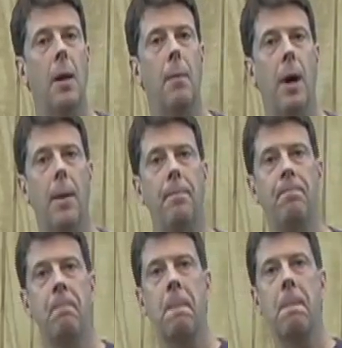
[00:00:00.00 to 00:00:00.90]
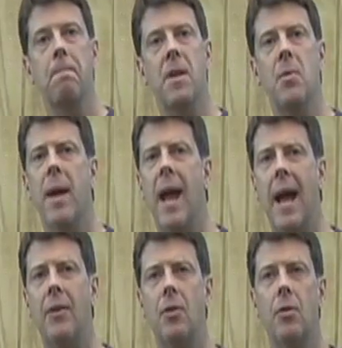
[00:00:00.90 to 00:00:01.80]
But you may
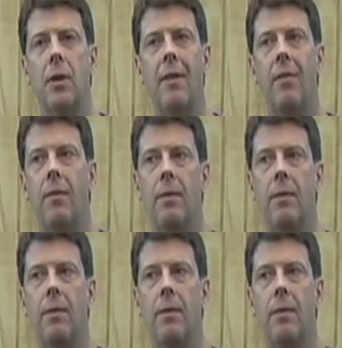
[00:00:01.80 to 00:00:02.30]
ask yourself,